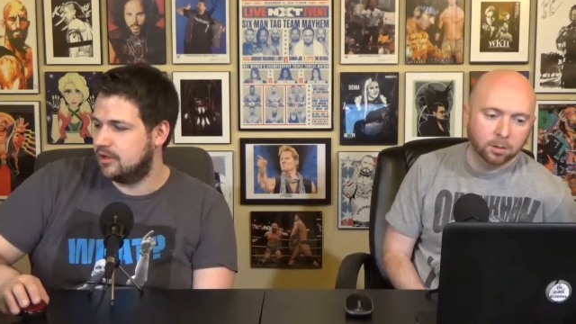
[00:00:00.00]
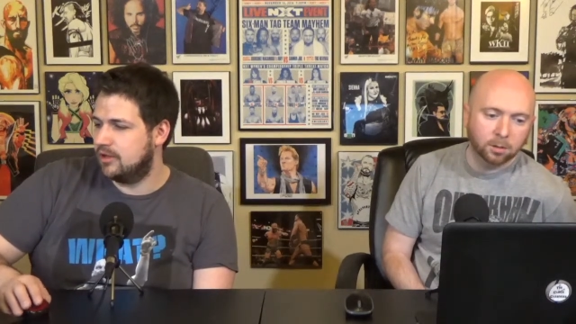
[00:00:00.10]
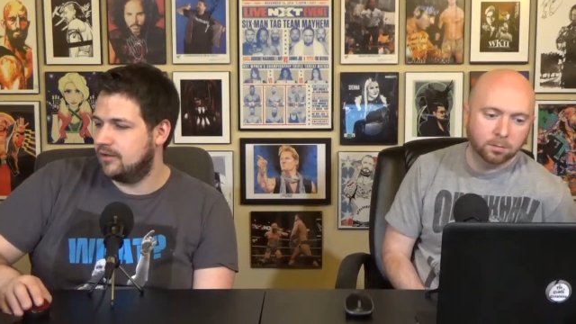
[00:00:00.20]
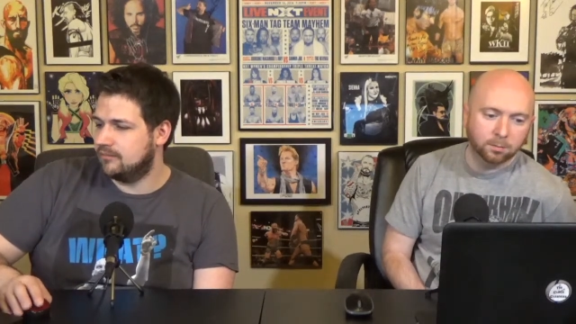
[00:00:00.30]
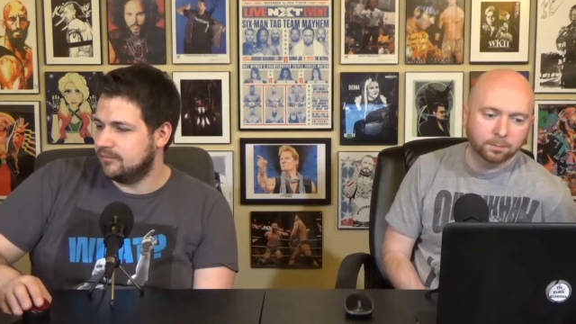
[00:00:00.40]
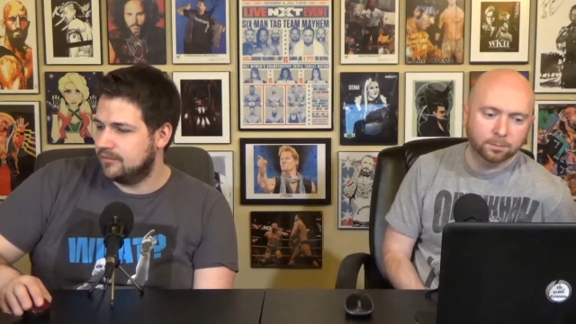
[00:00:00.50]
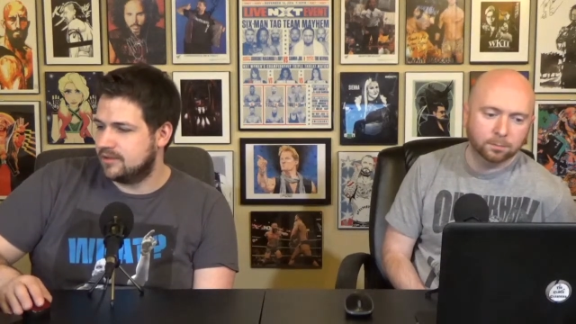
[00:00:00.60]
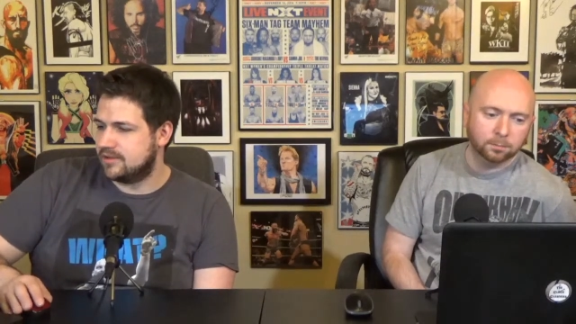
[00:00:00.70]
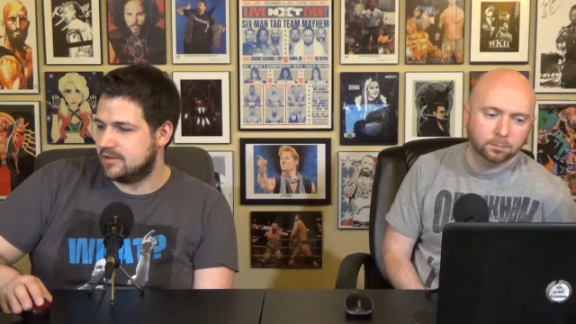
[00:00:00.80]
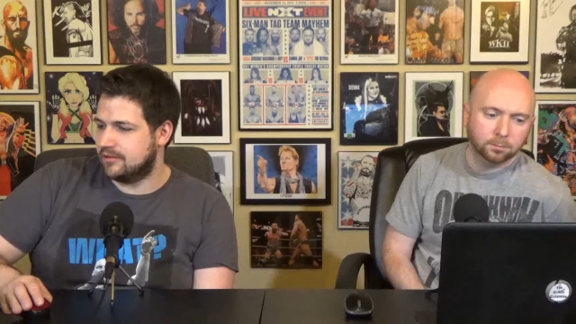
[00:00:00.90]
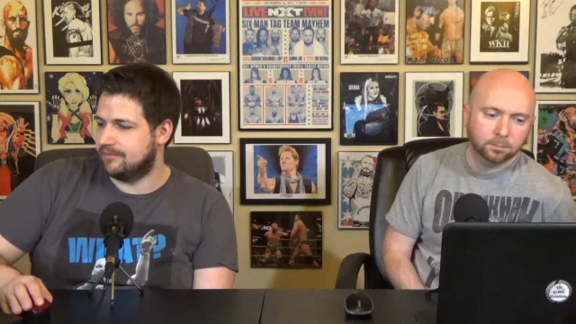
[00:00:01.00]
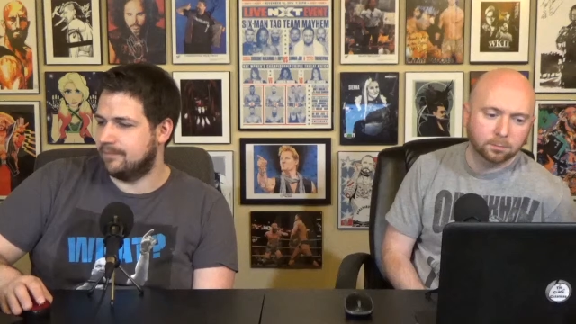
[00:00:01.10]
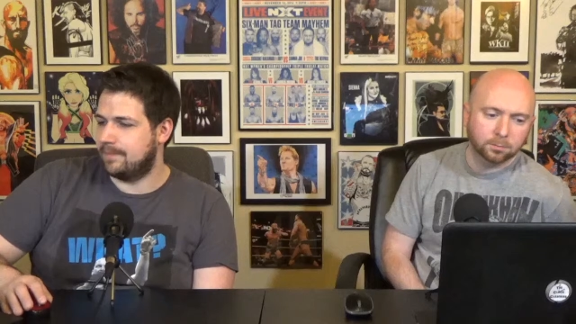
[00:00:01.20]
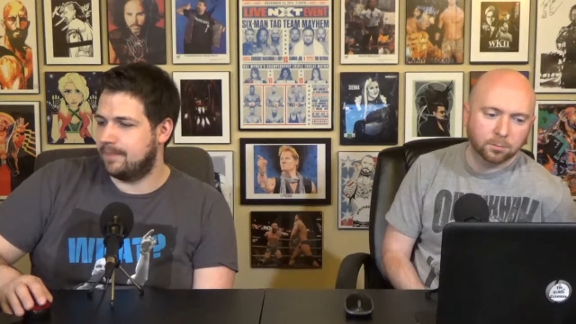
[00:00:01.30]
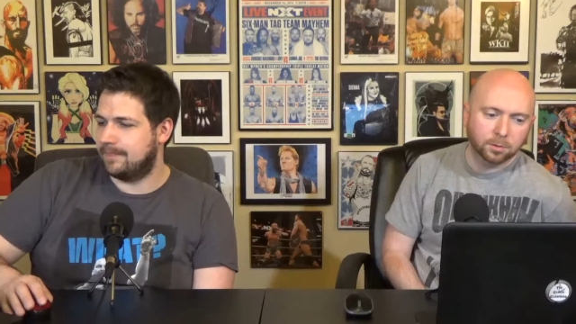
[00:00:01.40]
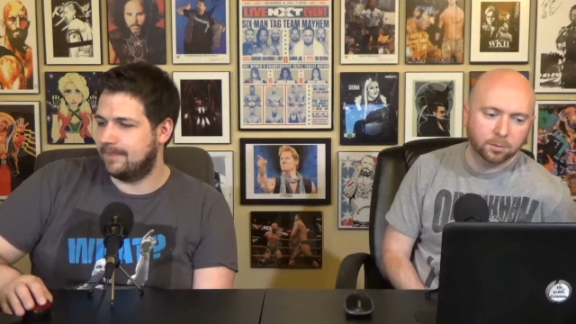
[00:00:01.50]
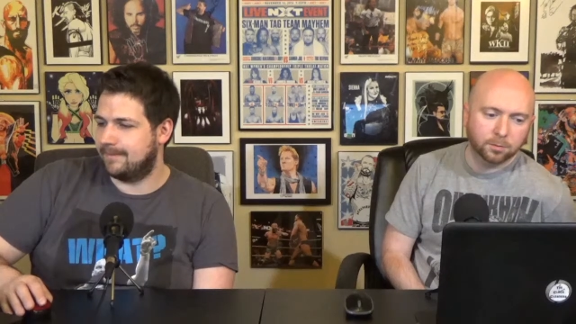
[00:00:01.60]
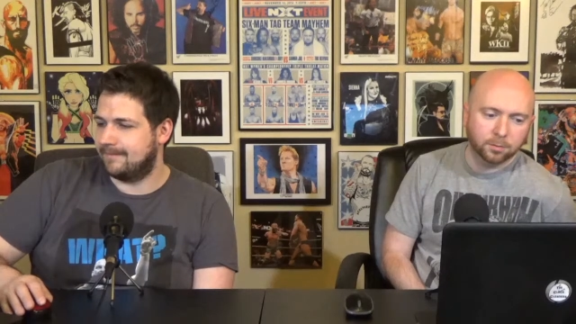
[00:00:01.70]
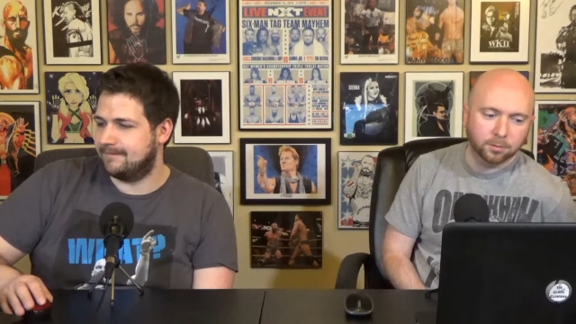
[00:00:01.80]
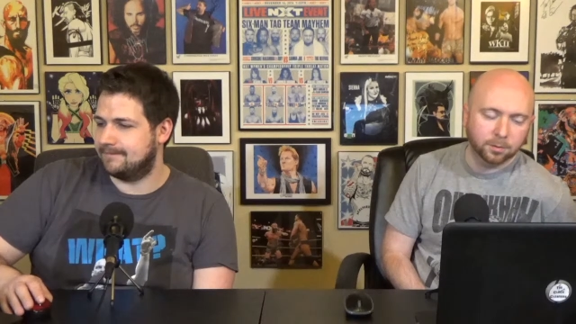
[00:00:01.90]
Speaker 1: Yeah. So
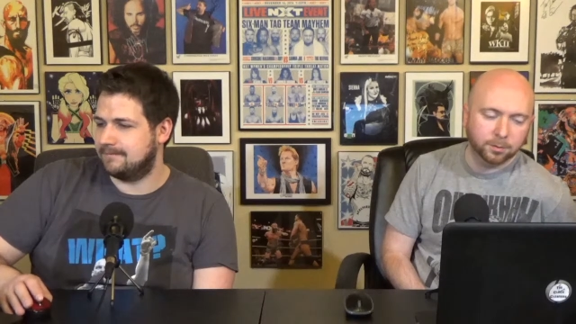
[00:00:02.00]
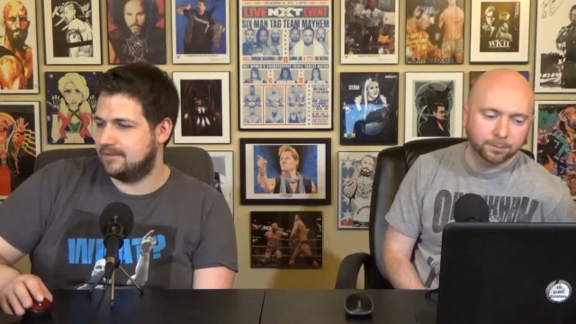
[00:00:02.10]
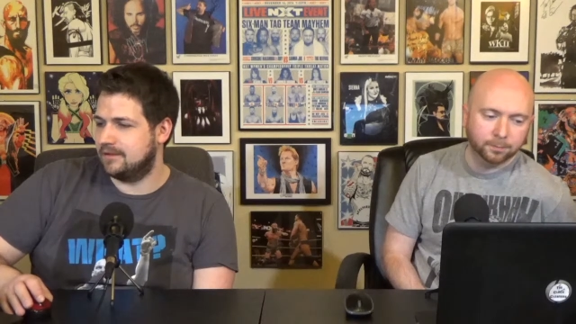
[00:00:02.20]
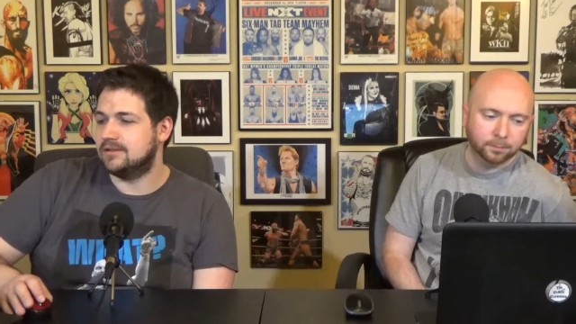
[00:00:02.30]
definitely.